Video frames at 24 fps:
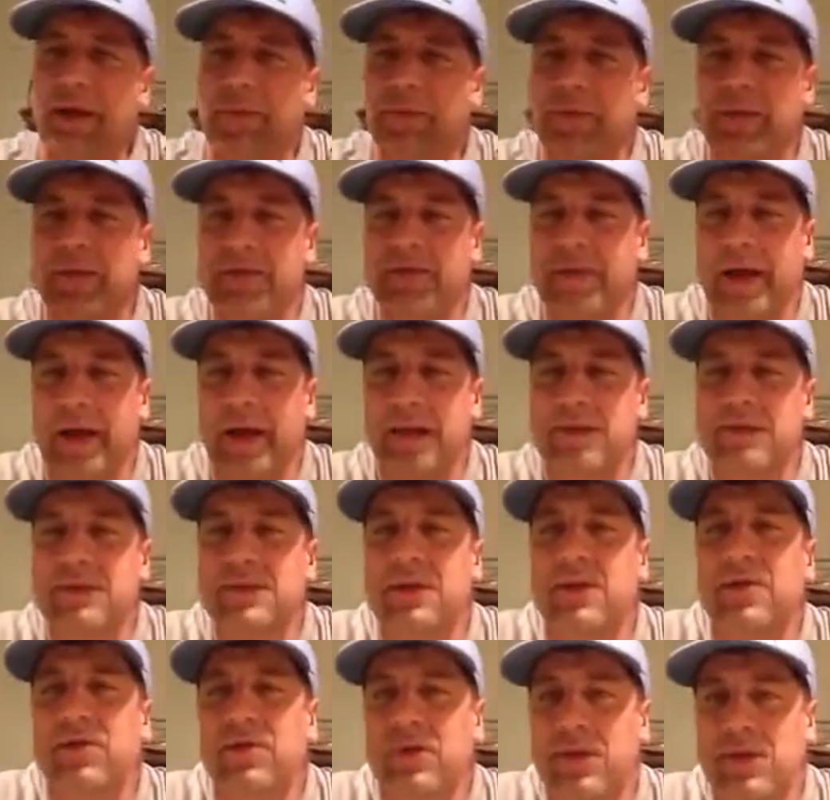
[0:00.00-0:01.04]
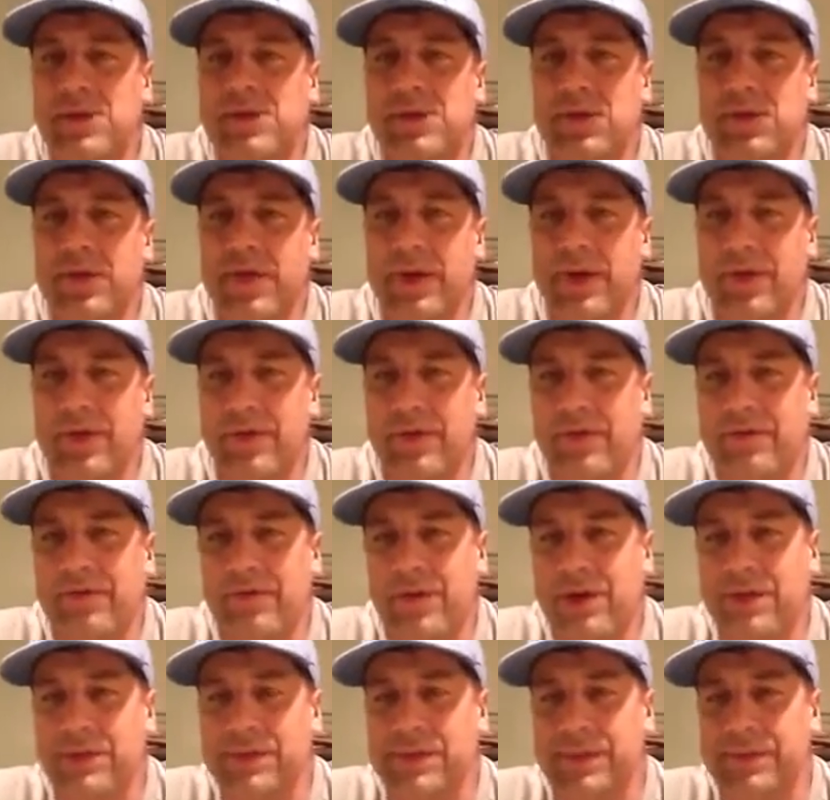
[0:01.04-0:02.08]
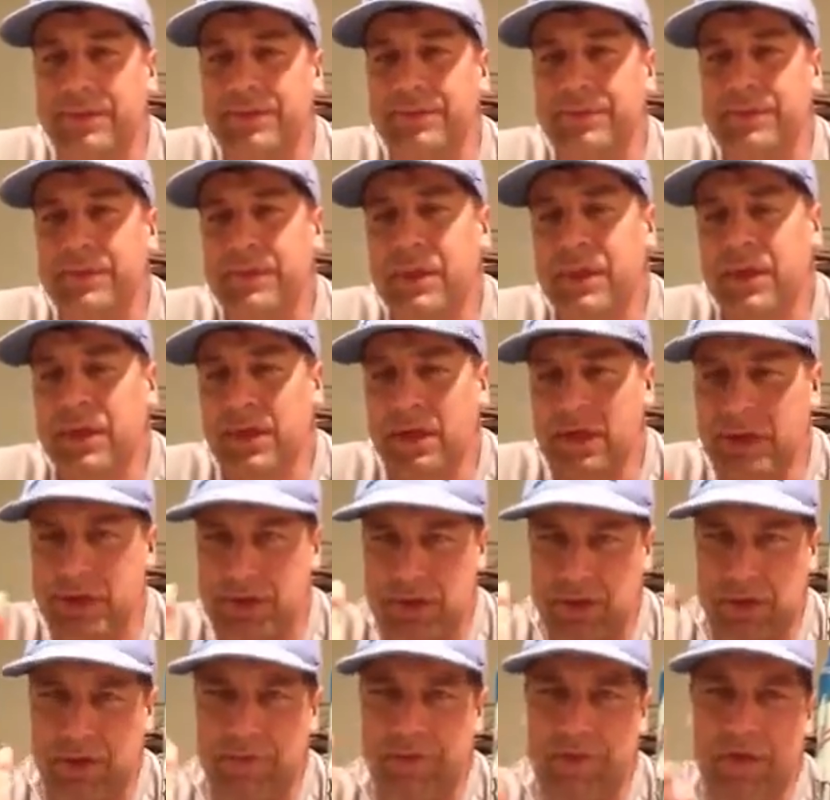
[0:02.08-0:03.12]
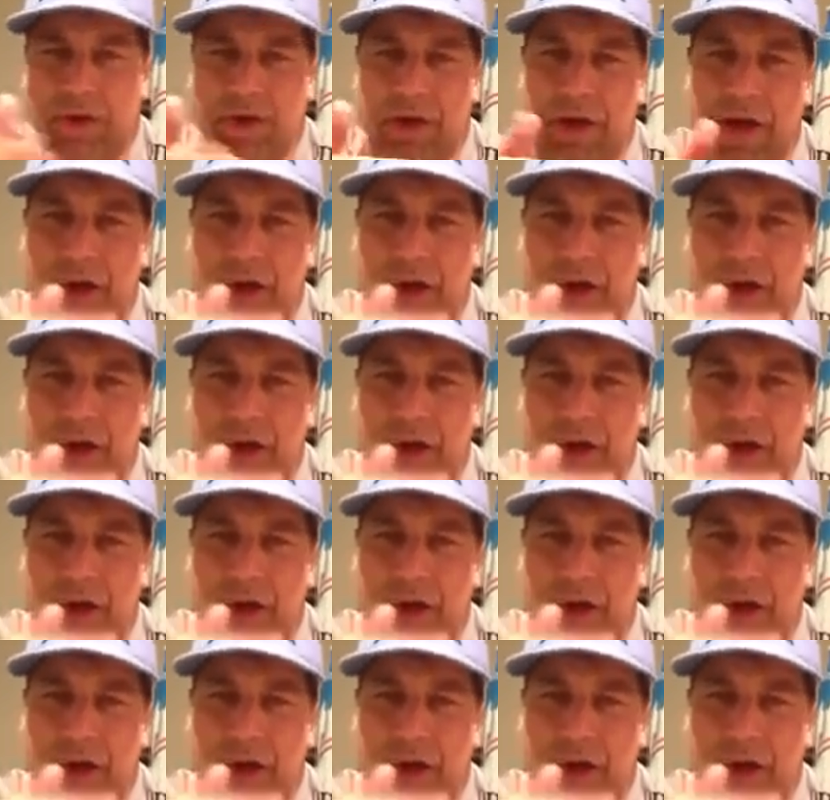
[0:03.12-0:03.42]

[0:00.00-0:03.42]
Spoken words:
up the taste, crisp, clean, and refreshing. So if you look